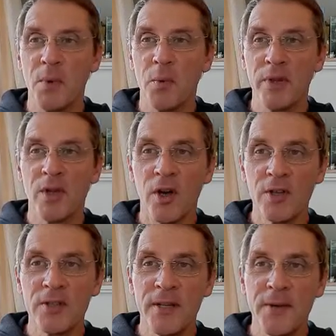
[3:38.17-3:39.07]
with
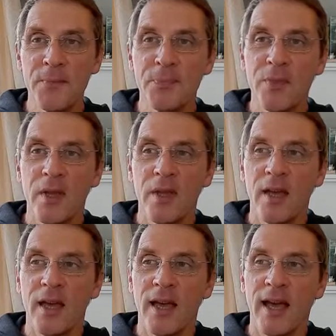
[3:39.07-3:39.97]
God.
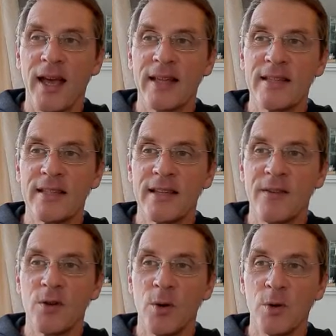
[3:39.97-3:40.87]
And
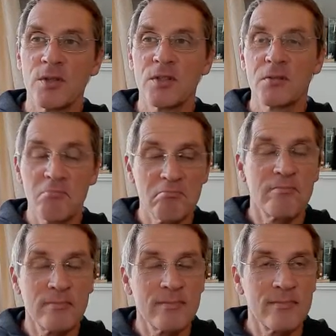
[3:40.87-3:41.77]
of course,
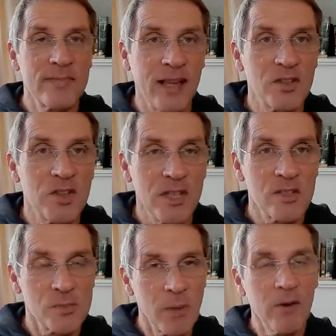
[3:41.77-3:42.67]
that's
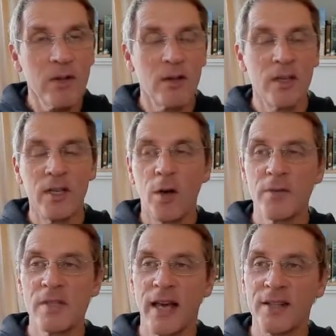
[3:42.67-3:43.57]
Jesus' miracle. He
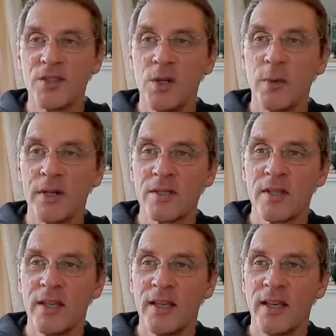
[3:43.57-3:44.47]
offers that to us
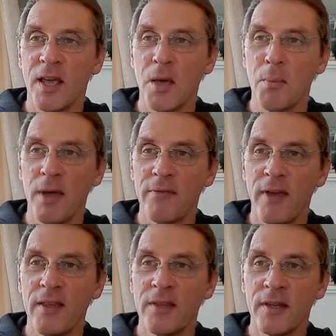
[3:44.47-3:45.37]
by
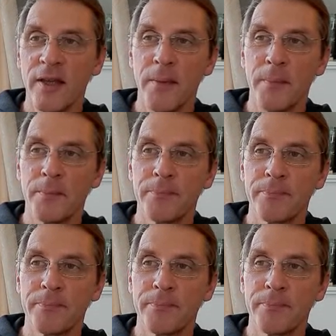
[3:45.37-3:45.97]
faith in him.